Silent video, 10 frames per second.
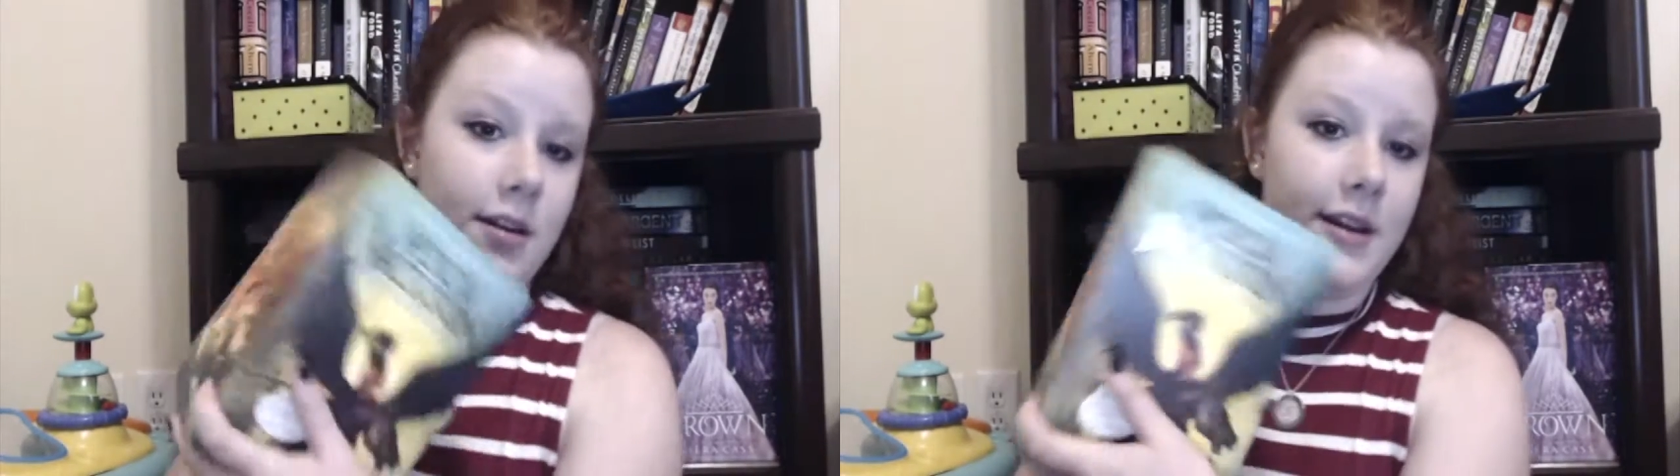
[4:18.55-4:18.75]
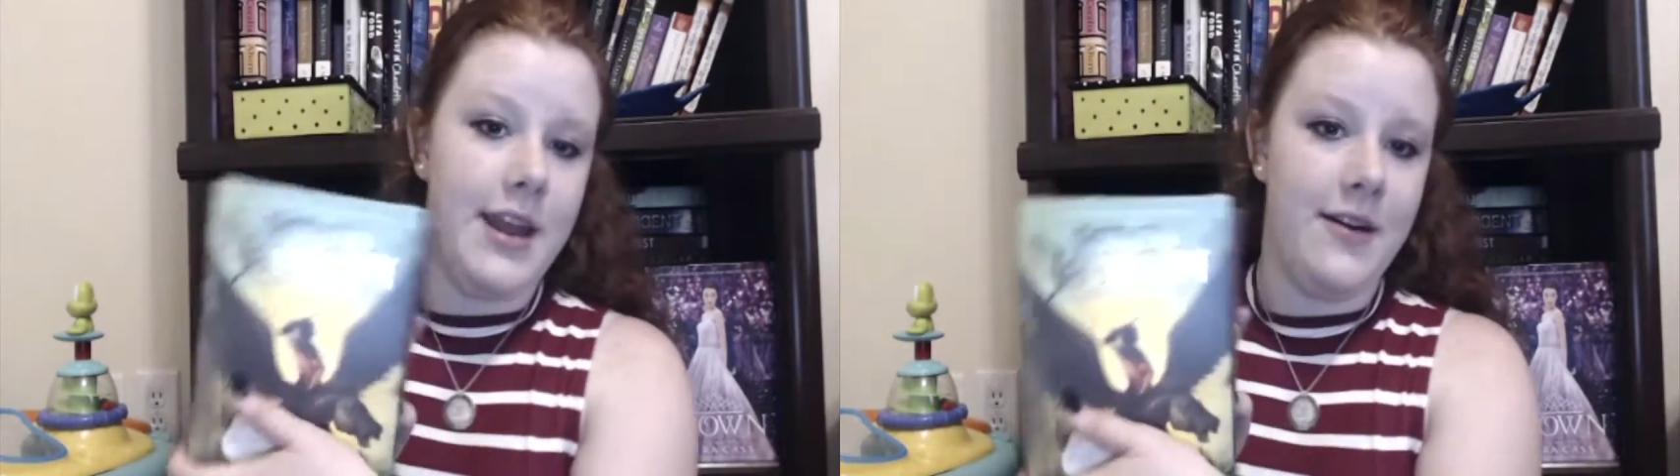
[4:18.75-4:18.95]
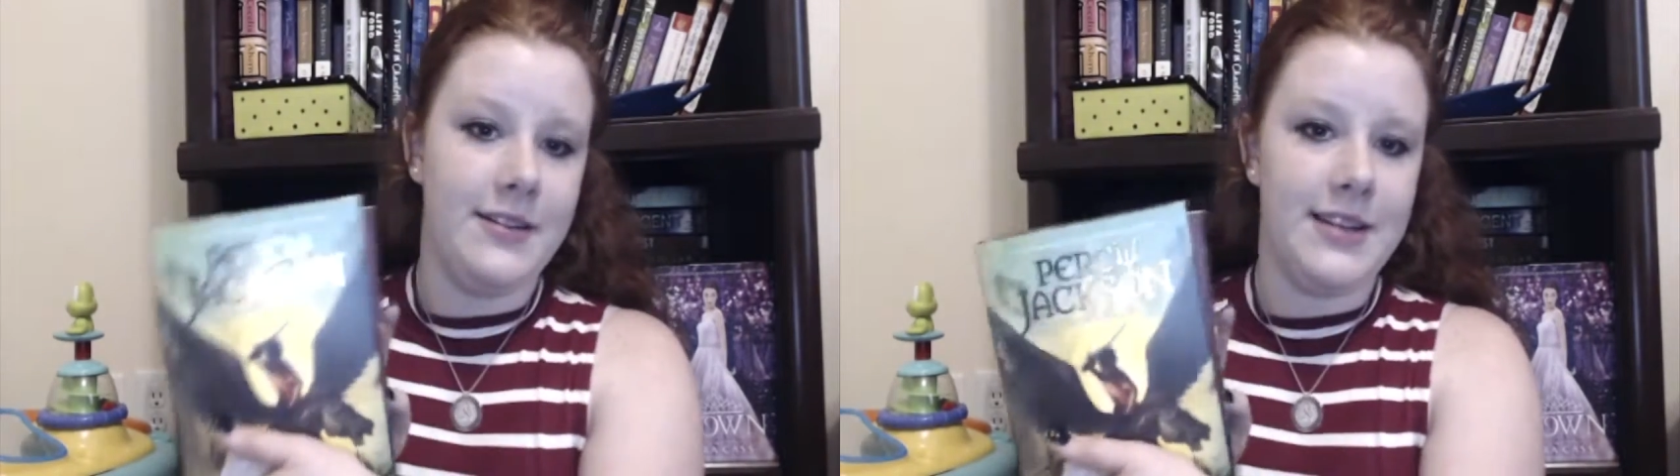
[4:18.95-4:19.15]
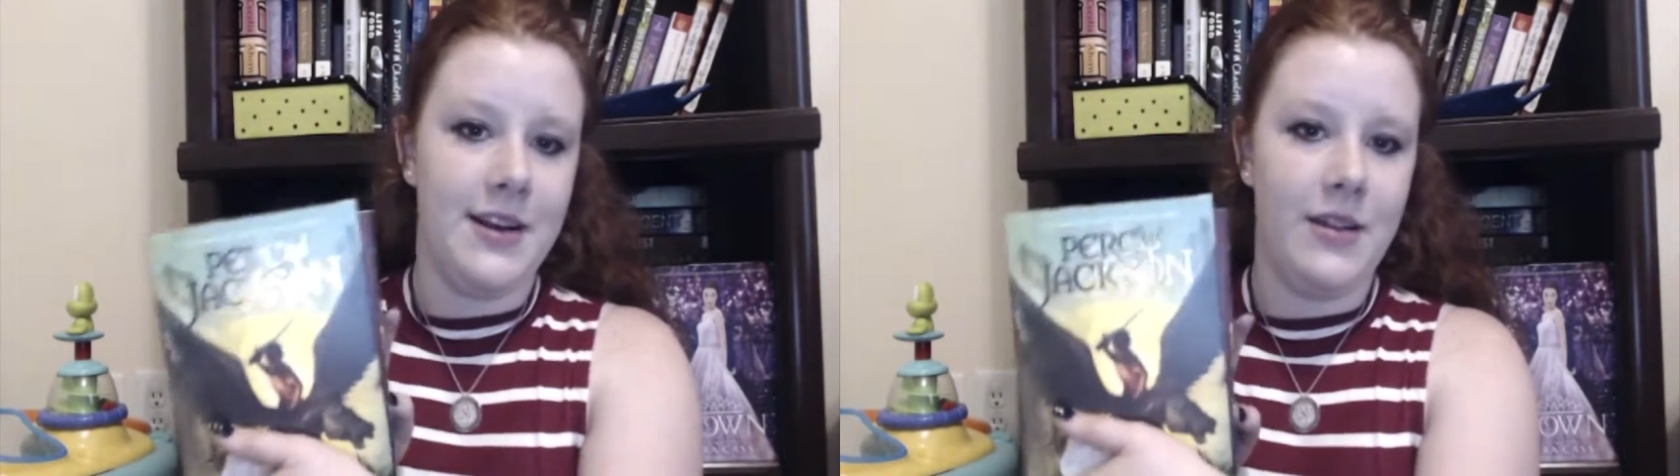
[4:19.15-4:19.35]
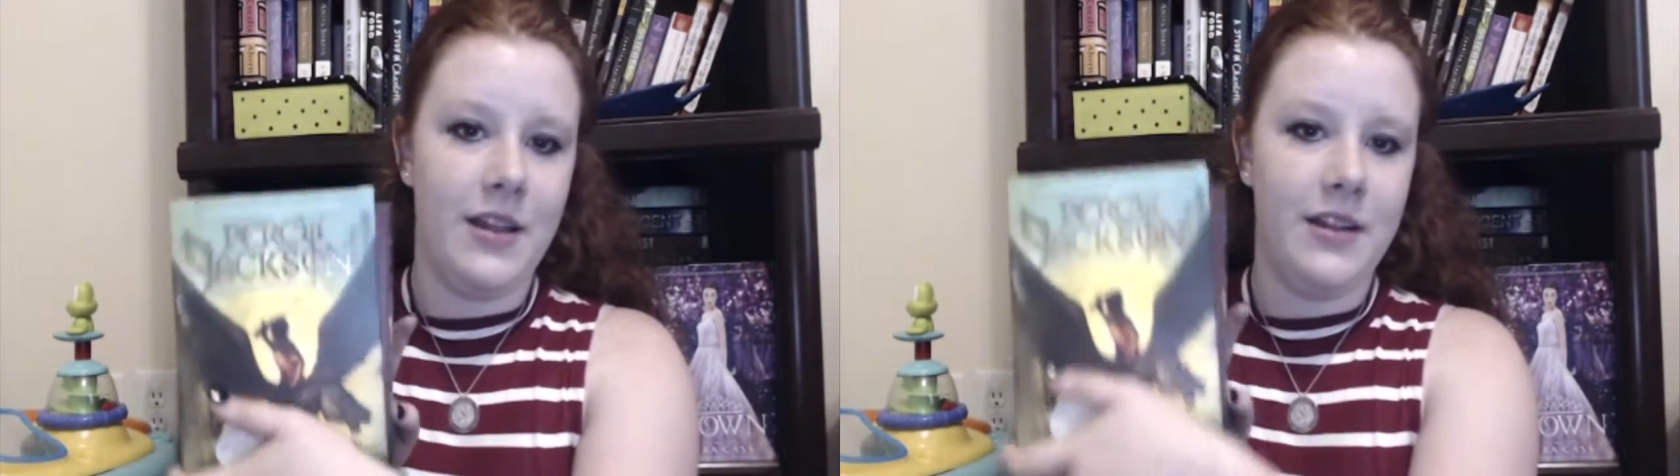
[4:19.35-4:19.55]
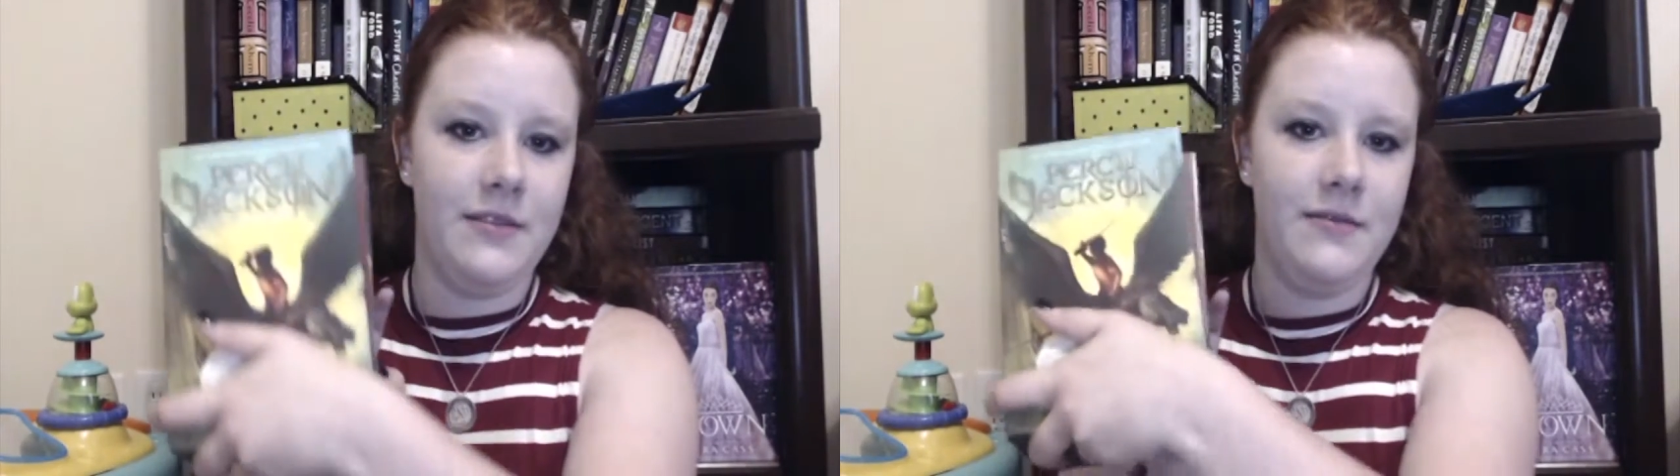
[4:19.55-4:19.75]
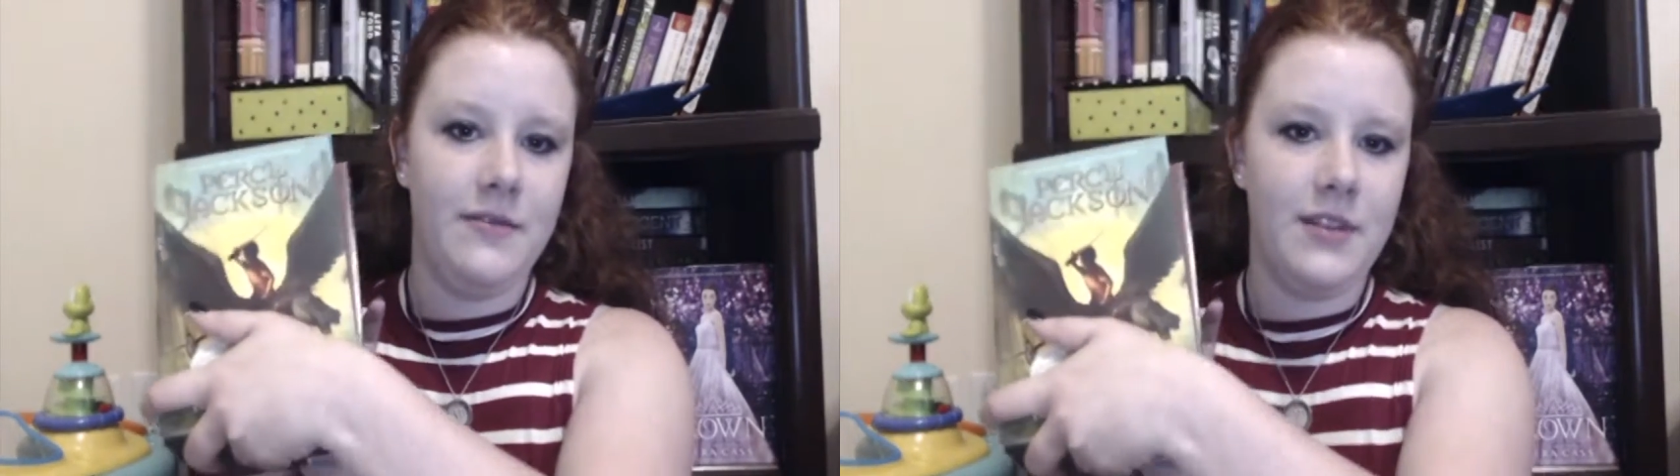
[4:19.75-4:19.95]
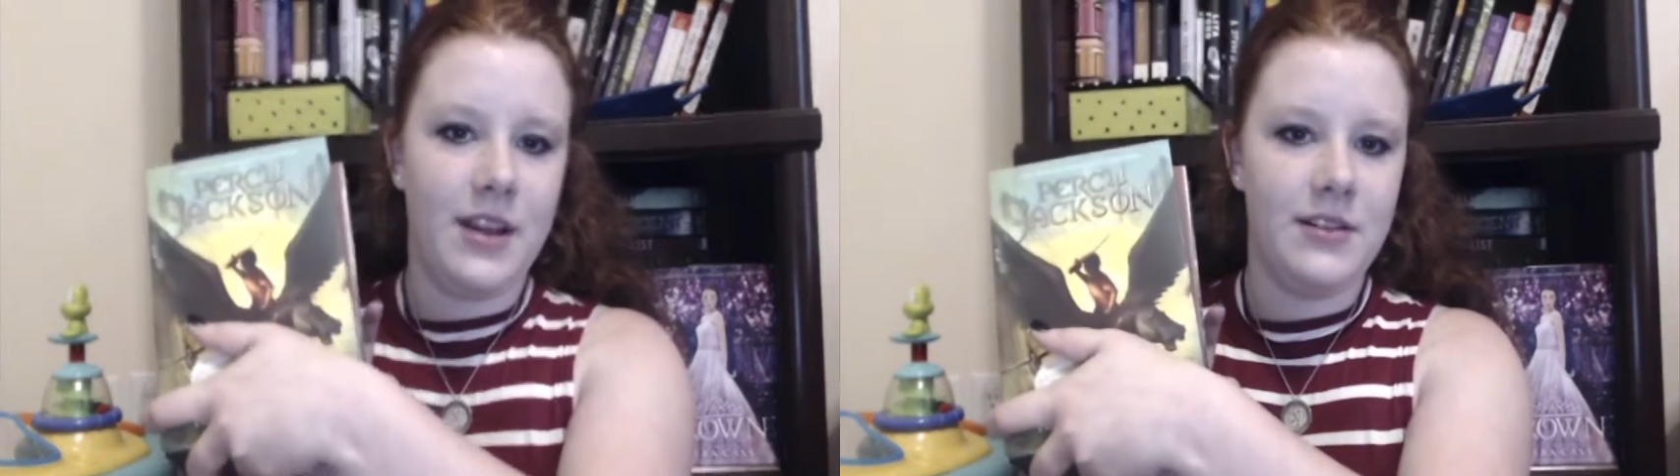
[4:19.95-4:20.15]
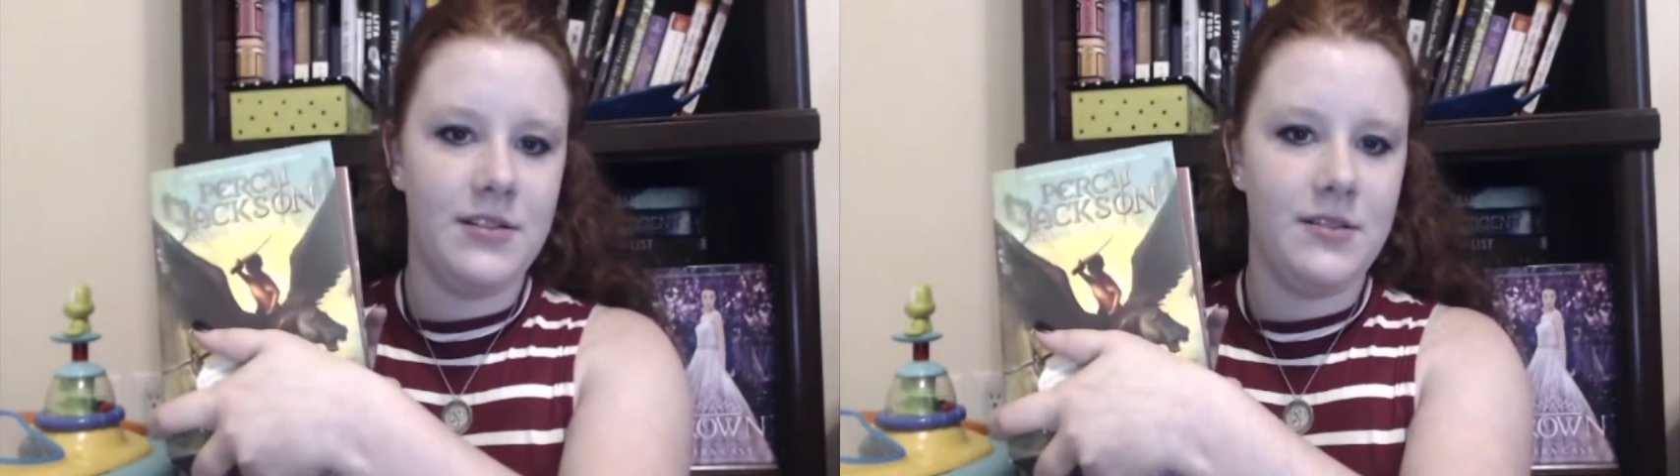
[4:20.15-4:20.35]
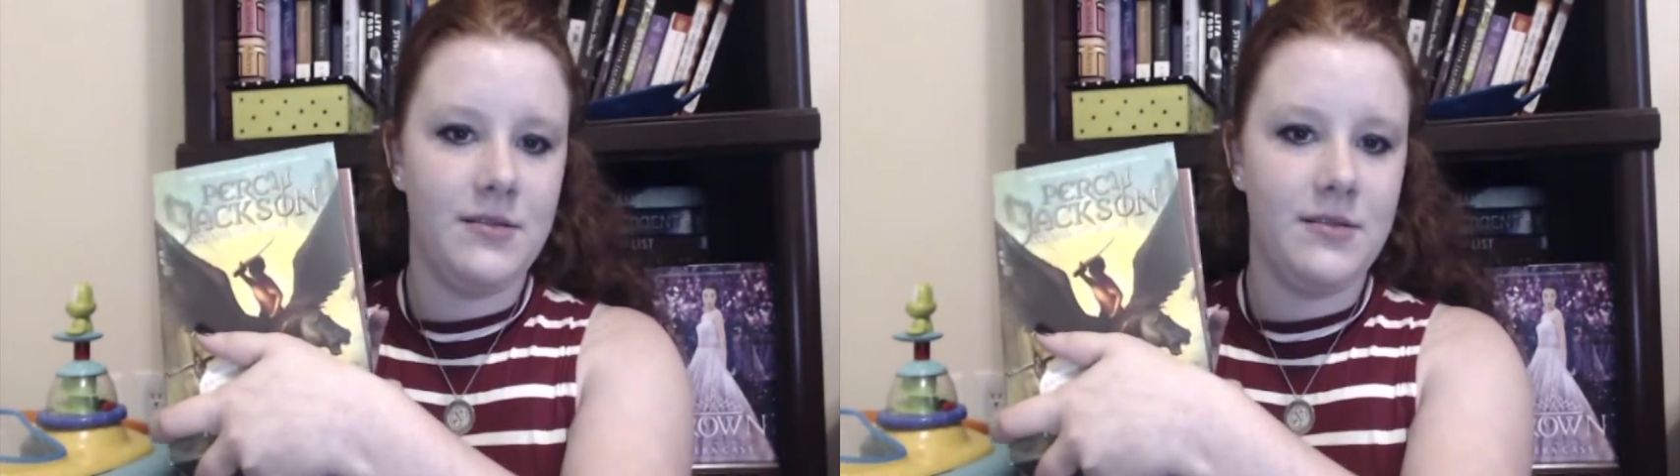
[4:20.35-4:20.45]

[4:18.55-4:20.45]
Now it's out of the nice